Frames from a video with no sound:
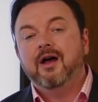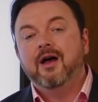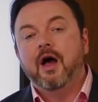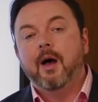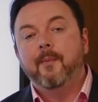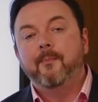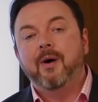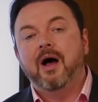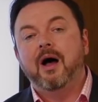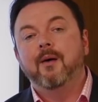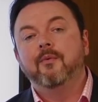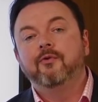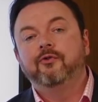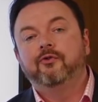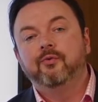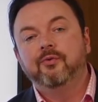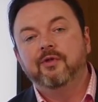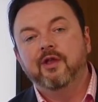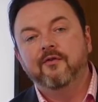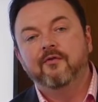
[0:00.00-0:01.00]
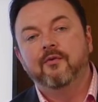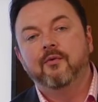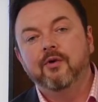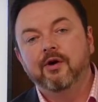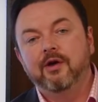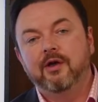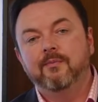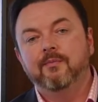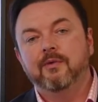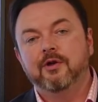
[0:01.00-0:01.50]
Apartments will never
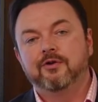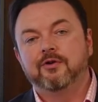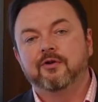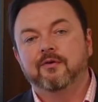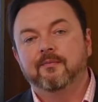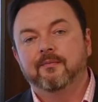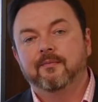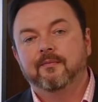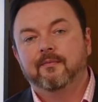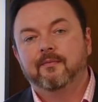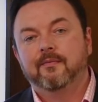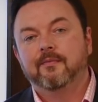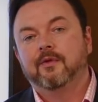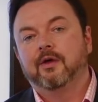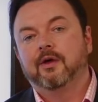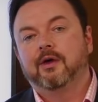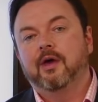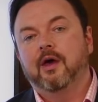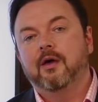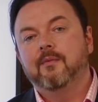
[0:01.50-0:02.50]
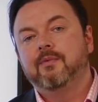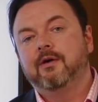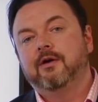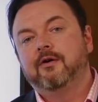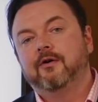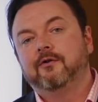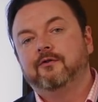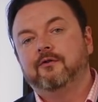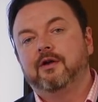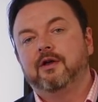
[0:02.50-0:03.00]
work in Mitcham, okay,
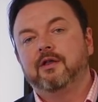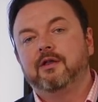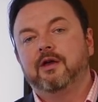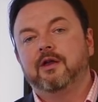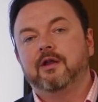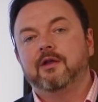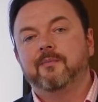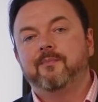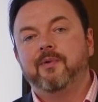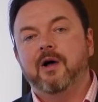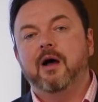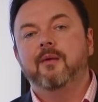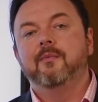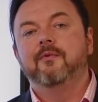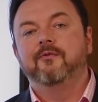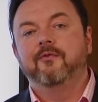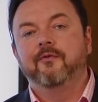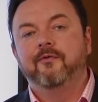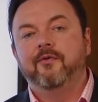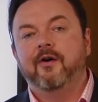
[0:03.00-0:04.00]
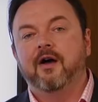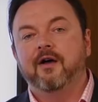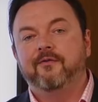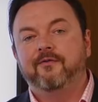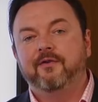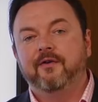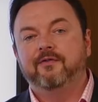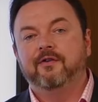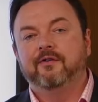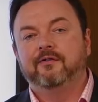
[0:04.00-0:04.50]
because you can get an apartment for
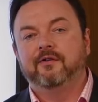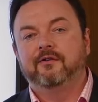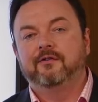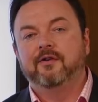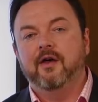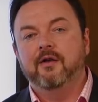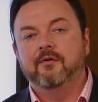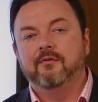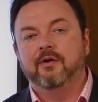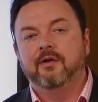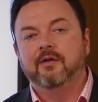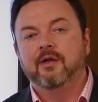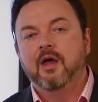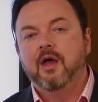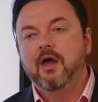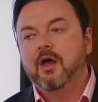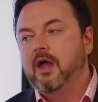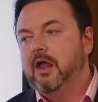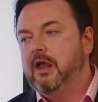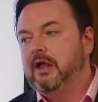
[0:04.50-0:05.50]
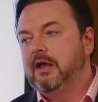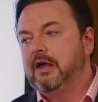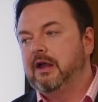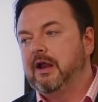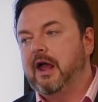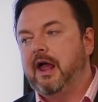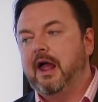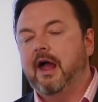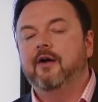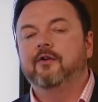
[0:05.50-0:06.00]
$550, $600, and you can get
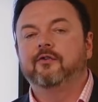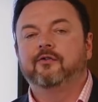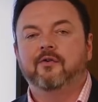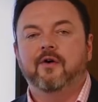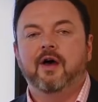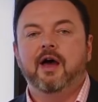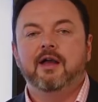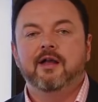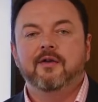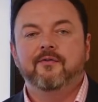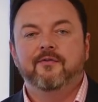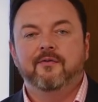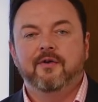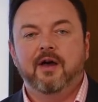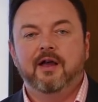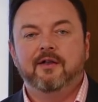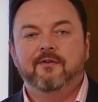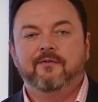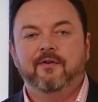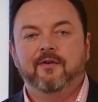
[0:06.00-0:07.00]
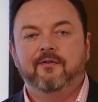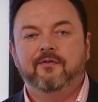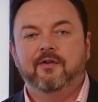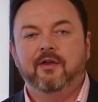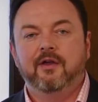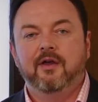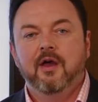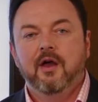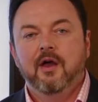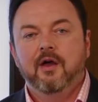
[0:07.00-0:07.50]
a house for
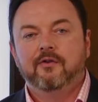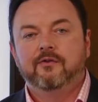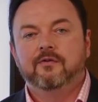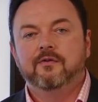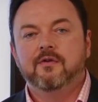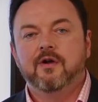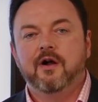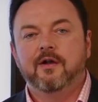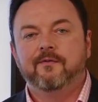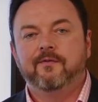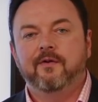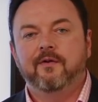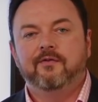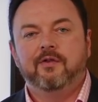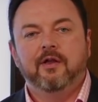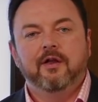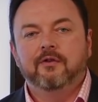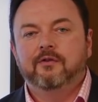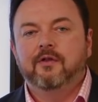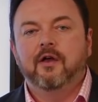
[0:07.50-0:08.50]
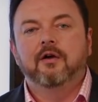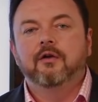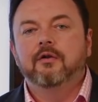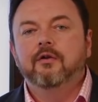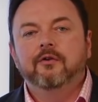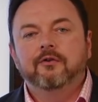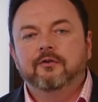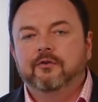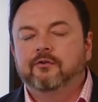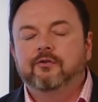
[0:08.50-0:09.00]
$850 to $950.
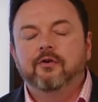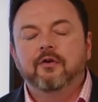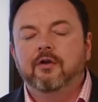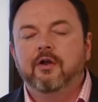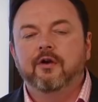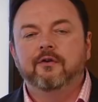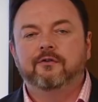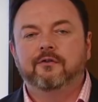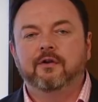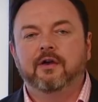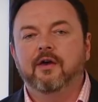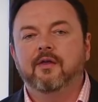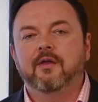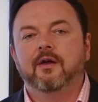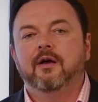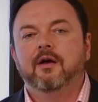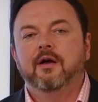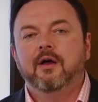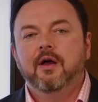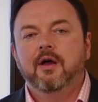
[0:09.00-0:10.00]
They're too close together.